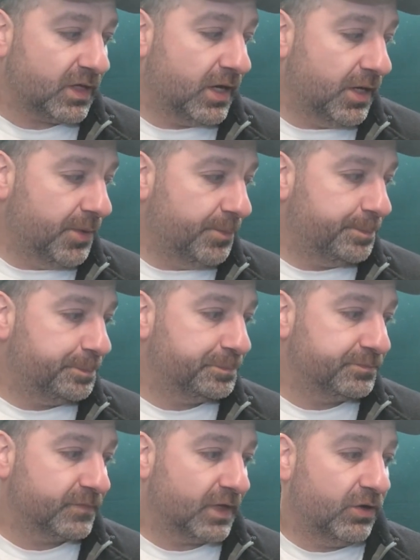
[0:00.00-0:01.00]
Um,
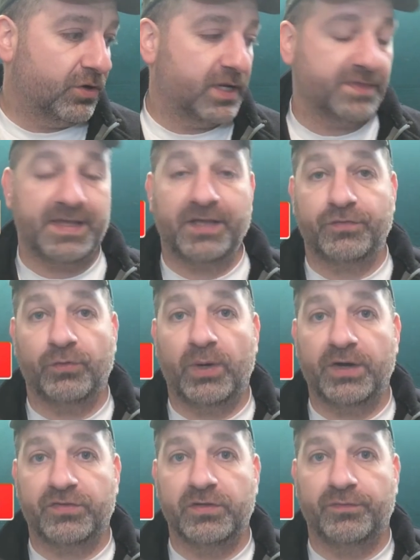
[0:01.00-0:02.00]
oh, and thanks for
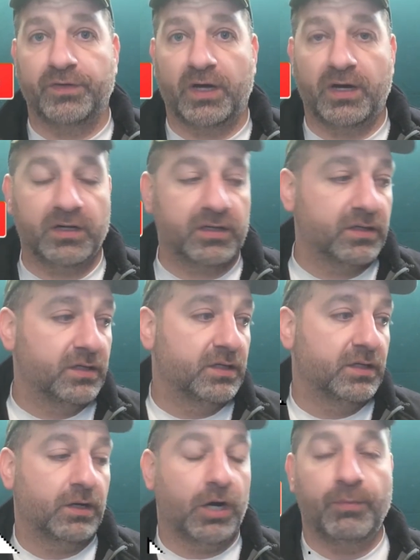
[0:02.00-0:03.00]
watching the vlog.
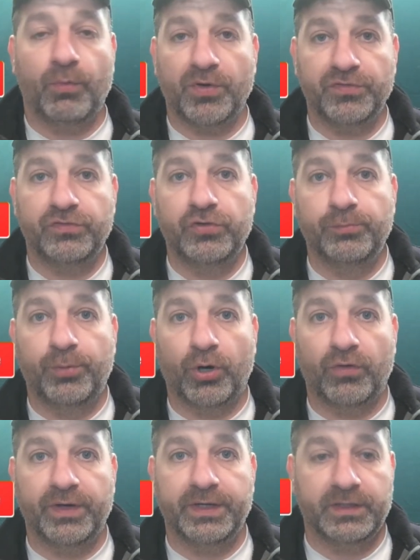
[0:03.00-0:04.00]
I hope it wasn't too
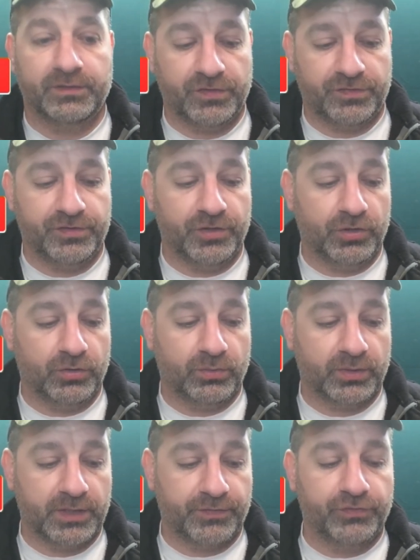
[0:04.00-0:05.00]
boring. Just, you
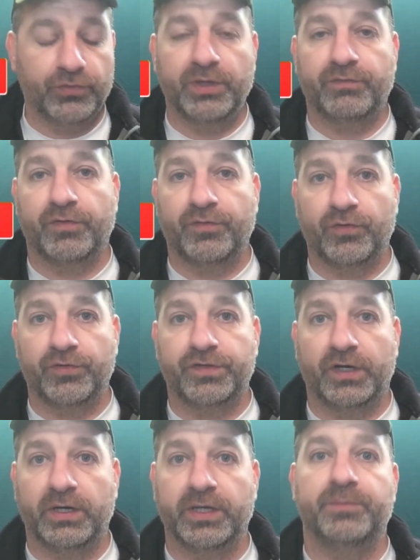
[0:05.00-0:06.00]
know, if you're doing it for the first
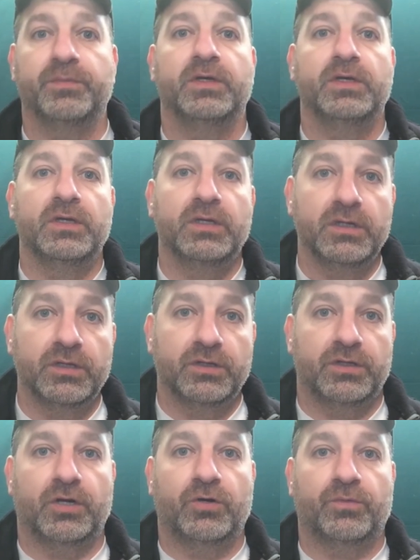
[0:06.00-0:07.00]
time,
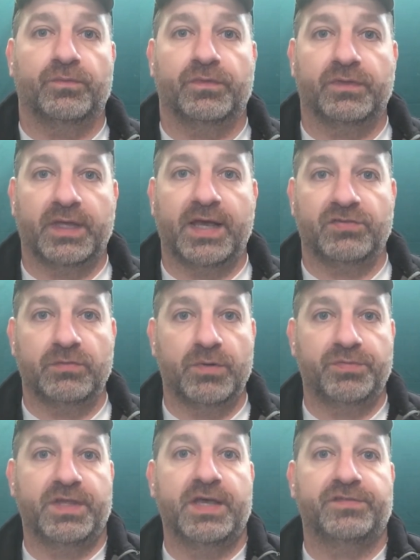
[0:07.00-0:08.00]
you know, here's some
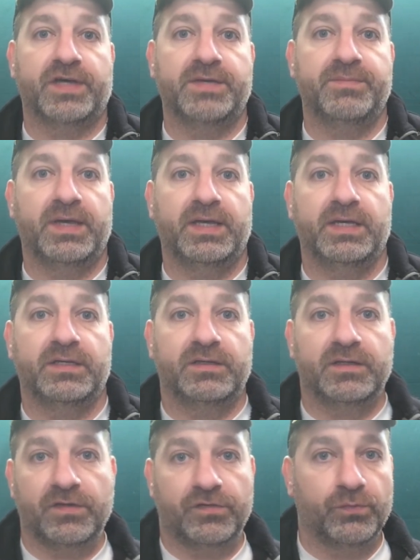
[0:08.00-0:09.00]
mistakes I made.
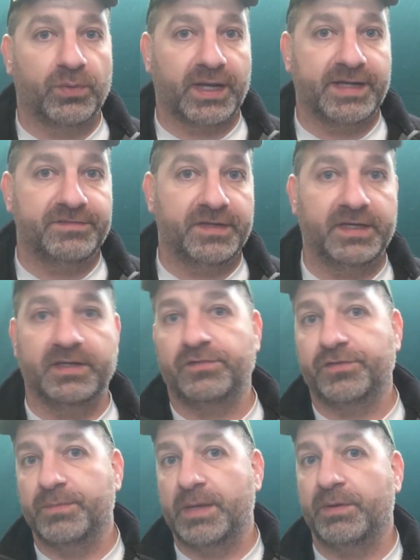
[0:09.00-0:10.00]
This is what I did.
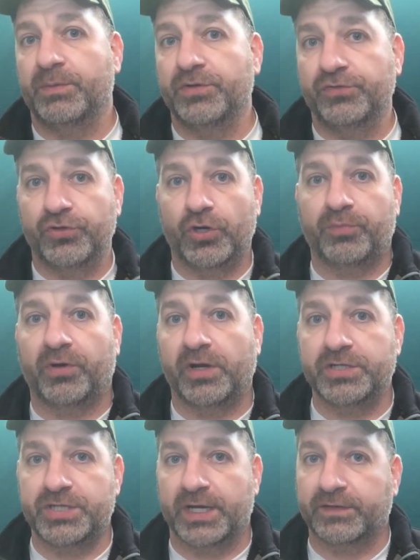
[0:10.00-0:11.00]
So maybe when you do your
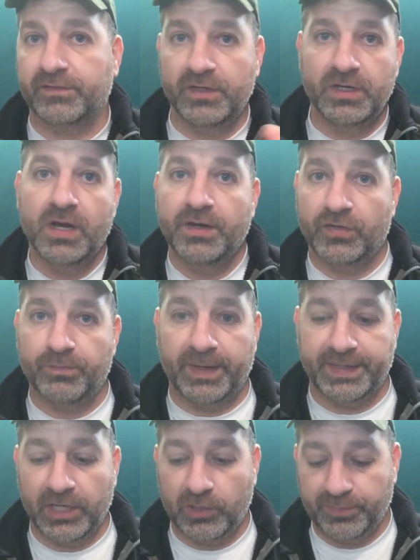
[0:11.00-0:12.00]
project, this
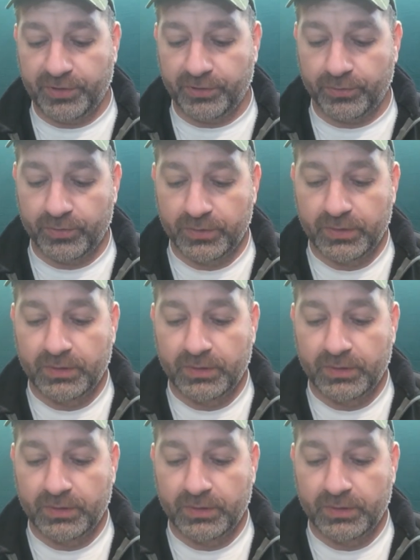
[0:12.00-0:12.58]
might help you.